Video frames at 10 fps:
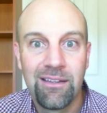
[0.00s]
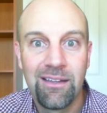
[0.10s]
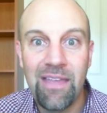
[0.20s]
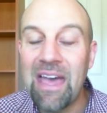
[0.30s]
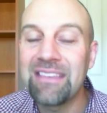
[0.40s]

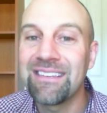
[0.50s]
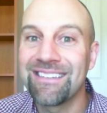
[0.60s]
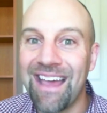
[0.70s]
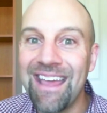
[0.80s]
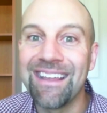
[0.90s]
And that's
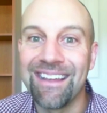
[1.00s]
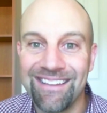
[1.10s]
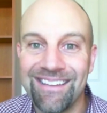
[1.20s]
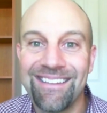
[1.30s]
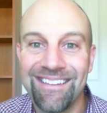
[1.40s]
exciting.
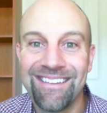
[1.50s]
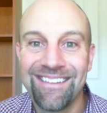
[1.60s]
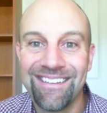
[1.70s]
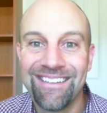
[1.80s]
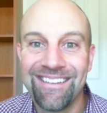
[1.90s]

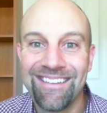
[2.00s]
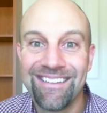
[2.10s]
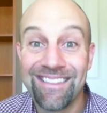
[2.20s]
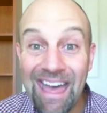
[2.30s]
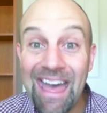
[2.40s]

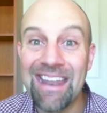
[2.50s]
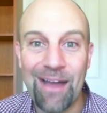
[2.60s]
That